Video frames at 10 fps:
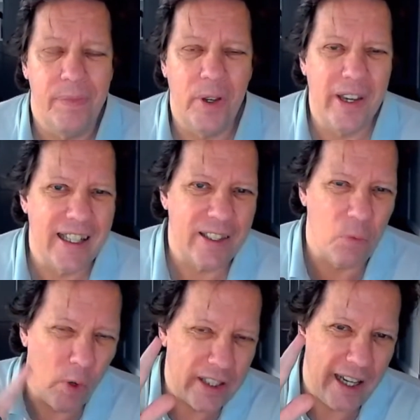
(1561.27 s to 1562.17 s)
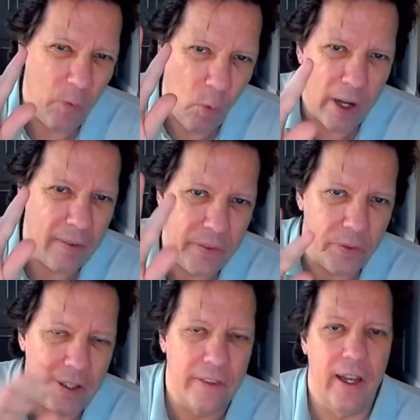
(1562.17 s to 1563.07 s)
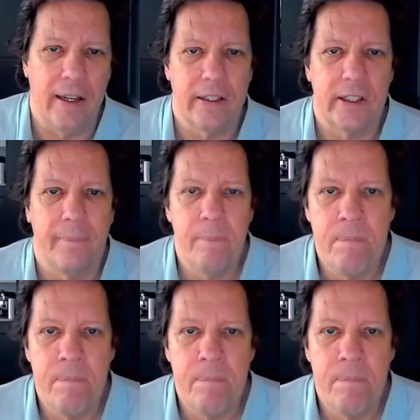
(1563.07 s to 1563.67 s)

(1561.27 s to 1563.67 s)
They're going to want to say one of three things.